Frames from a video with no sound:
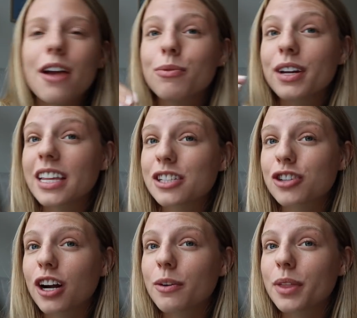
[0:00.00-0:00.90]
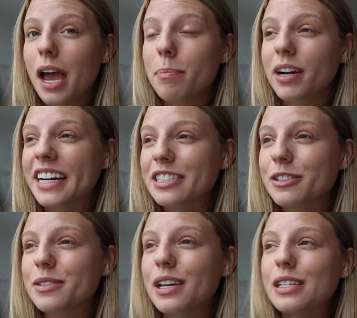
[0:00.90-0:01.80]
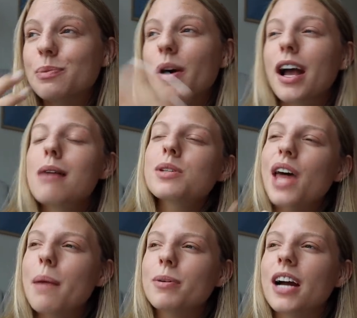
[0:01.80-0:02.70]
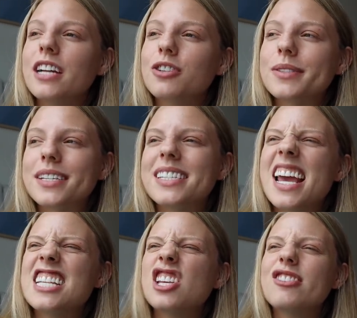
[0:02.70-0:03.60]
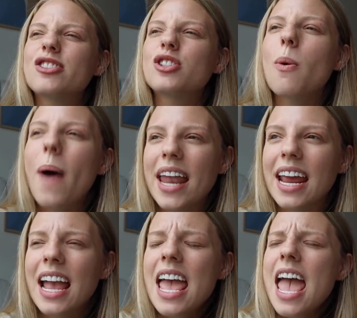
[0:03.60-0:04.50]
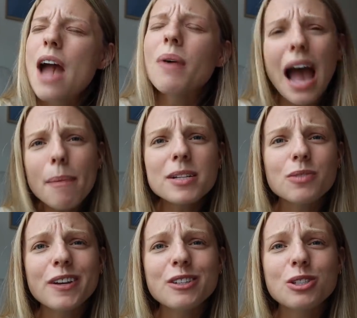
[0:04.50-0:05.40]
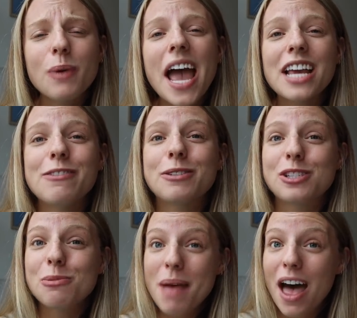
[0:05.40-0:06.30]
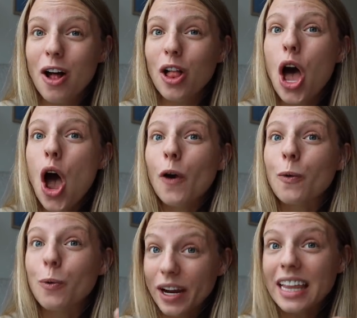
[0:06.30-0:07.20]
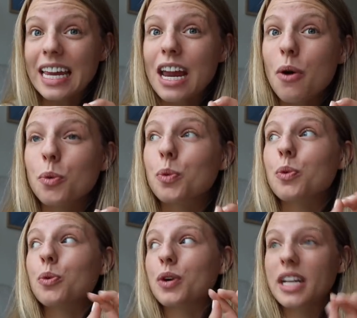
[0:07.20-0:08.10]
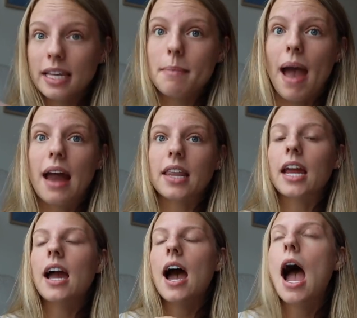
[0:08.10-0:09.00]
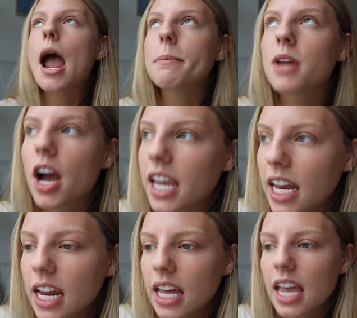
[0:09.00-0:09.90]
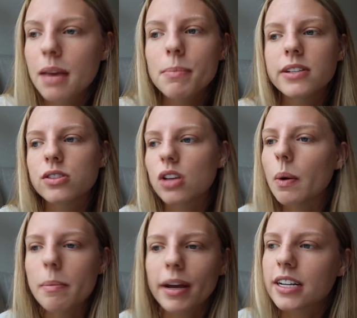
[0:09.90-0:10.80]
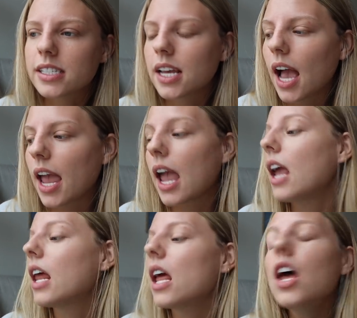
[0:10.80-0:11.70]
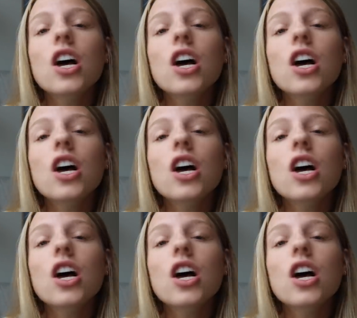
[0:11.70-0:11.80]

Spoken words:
I really struggle with hyperhidrosis. What comes with hyperhidrosis is sweating. And what happens when you sweat? You smell really, really bad. Like, I'm not kidding. It can be so embarrassing. I hate it.